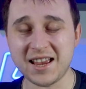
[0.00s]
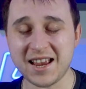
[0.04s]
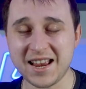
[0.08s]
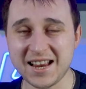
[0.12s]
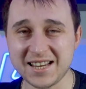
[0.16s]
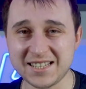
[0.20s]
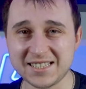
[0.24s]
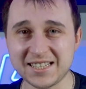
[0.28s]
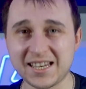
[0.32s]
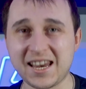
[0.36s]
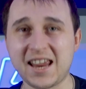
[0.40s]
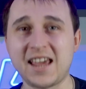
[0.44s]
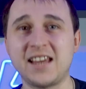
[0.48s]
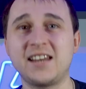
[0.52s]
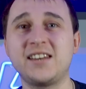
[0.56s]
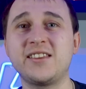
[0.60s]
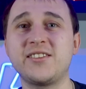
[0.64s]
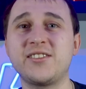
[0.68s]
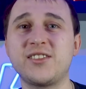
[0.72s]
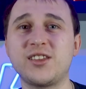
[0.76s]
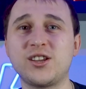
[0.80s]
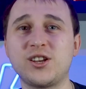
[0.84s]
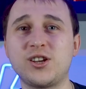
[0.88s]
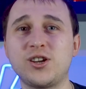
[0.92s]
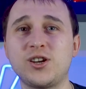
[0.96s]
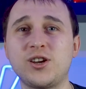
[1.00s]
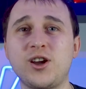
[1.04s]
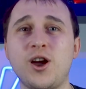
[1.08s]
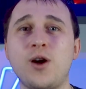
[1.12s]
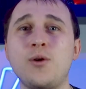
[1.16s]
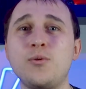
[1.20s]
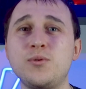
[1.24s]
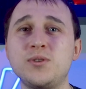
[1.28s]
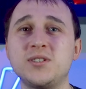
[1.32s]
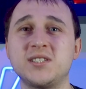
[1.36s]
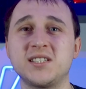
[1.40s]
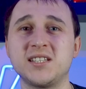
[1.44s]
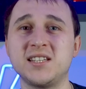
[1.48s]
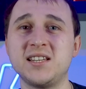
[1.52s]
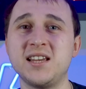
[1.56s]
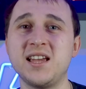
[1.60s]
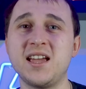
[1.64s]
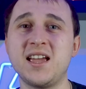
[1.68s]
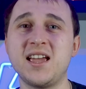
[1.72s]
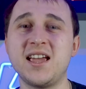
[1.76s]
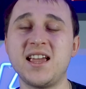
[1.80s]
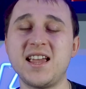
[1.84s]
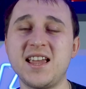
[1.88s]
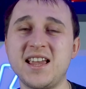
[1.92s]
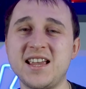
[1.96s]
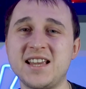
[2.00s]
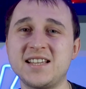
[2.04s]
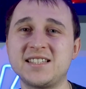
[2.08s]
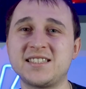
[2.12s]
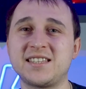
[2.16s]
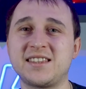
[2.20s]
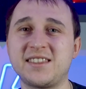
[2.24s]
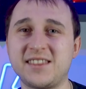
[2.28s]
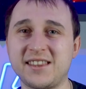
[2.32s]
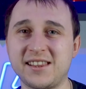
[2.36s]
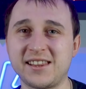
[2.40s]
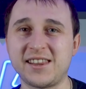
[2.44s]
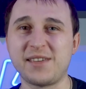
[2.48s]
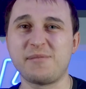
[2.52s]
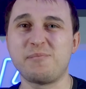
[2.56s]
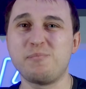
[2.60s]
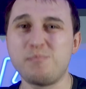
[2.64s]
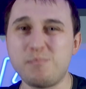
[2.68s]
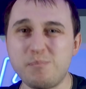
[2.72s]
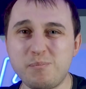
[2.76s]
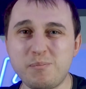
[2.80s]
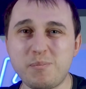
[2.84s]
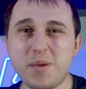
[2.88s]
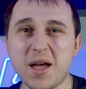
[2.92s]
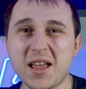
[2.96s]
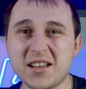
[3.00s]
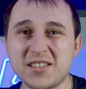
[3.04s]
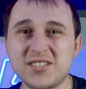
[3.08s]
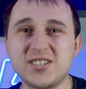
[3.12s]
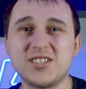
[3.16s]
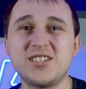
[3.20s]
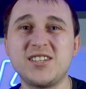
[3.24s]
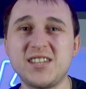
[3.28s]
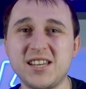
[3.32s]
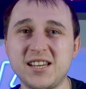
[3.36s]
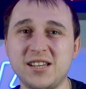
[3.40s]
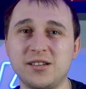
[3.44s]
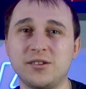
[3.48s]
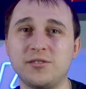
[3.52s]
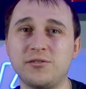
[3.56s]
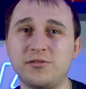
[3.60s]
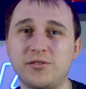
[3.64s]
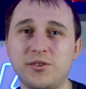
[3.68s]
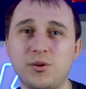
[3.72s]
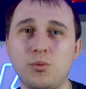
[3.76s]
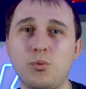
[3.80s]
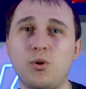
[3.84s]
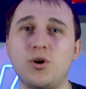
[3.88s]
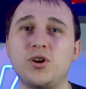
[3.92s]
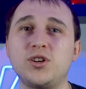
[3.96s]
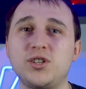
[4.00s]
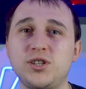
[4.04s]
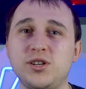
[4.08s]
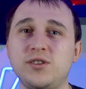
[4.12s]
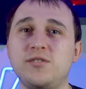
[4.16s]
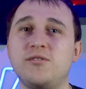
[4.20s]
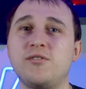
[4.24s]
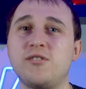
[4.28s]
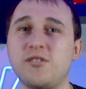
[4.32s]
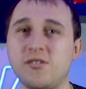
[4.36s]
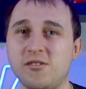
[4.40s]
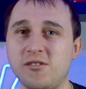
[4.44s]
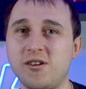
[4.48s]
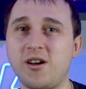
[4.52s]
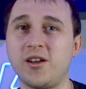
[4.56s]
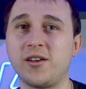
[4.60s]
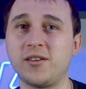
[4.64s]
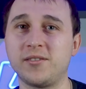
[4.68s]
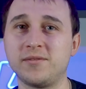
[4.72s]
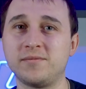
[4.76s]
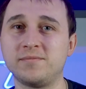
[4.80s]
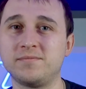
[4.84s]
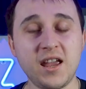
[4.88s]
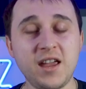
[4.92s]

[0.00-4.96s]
it's likely that Cosy is the better deal for what you are on.